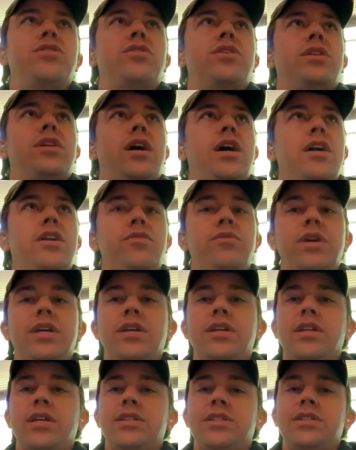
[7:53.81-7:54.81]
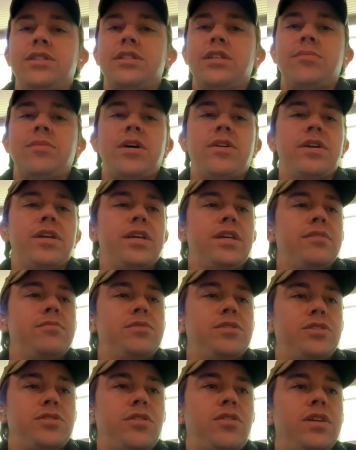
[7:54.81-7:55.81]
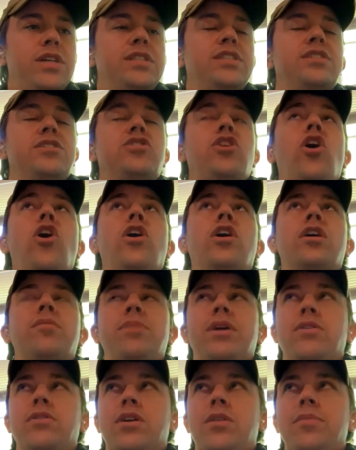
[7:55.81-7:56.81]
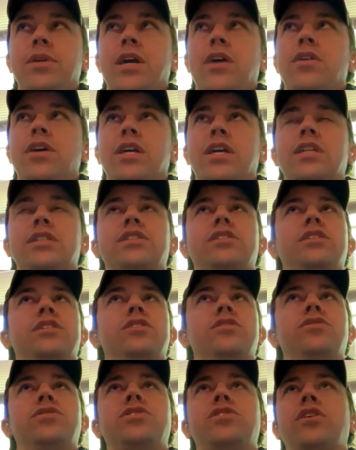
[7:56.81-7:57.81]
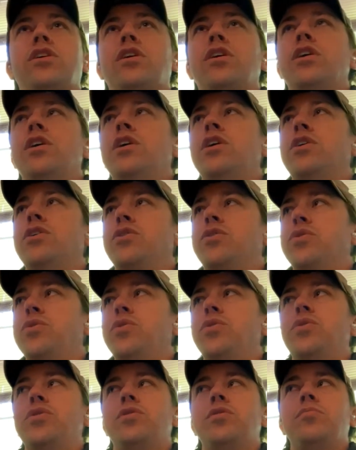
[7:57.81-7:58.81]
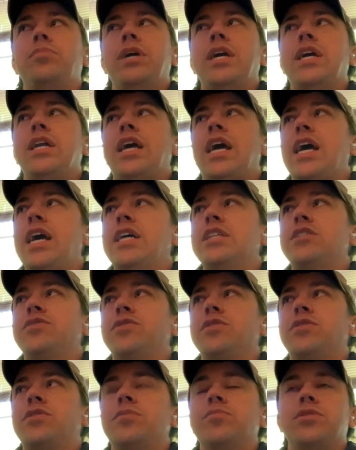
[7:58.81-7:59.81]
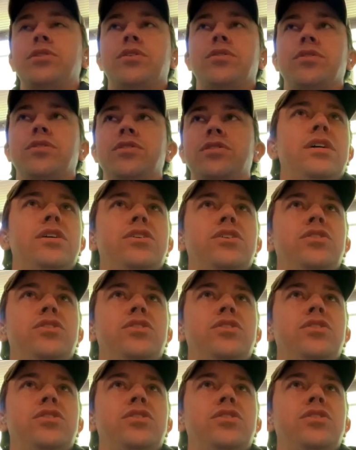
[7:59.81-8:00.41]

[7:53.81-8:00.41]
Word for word: you saw a lot of regulation come out of starting to talk about coming out against it you saw google ban ads for crypto